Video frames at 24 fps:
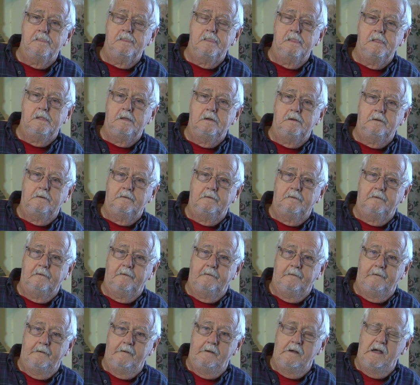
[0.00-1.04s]

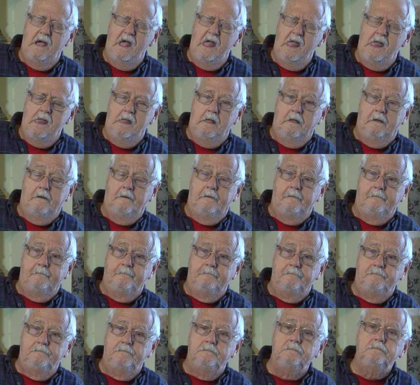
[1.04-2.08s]
still
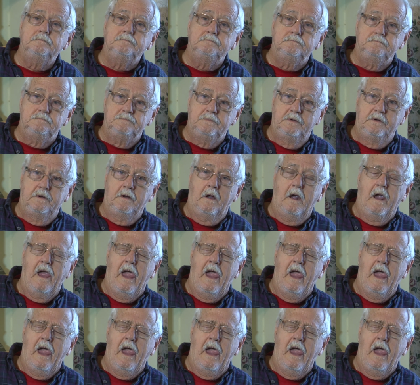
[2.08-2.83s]
accessible. Yeah.